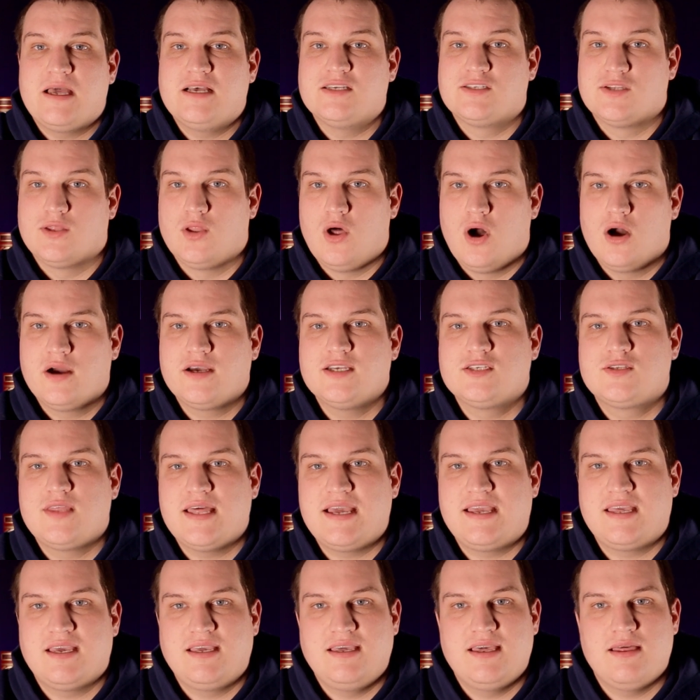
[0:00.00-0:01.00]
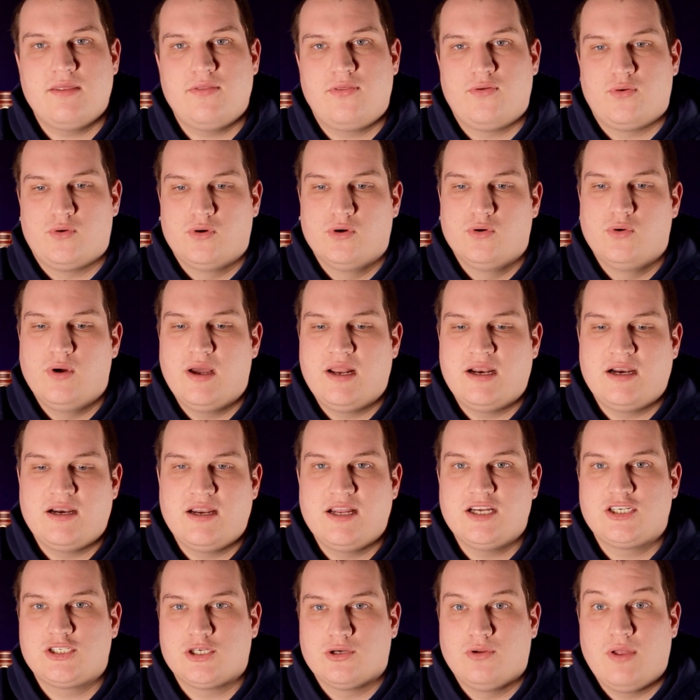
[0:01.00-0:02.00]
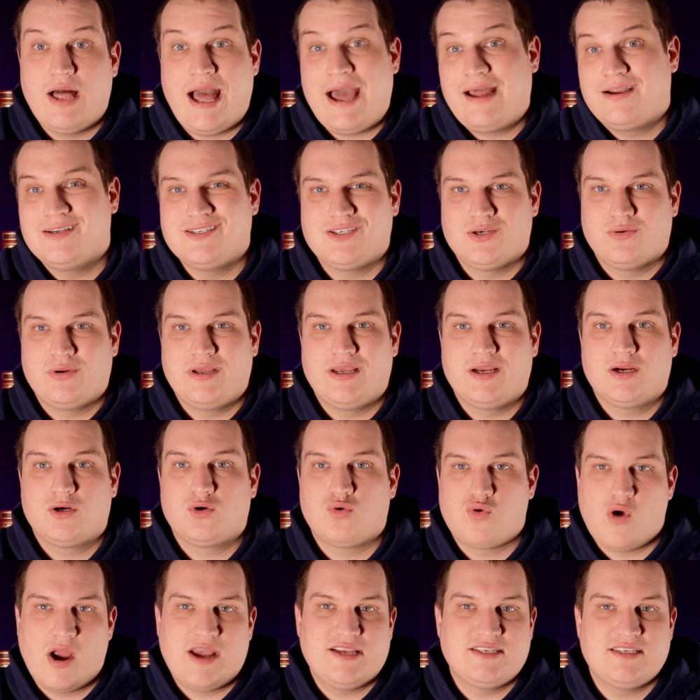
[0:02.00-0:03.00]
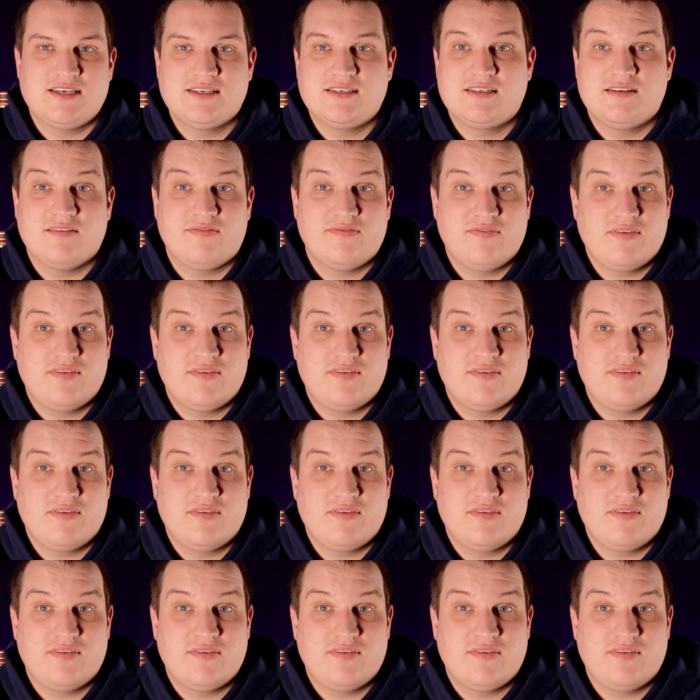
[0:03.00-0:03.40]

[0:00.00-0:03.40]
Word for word: as long as they can get through an initial Addisonian crisis,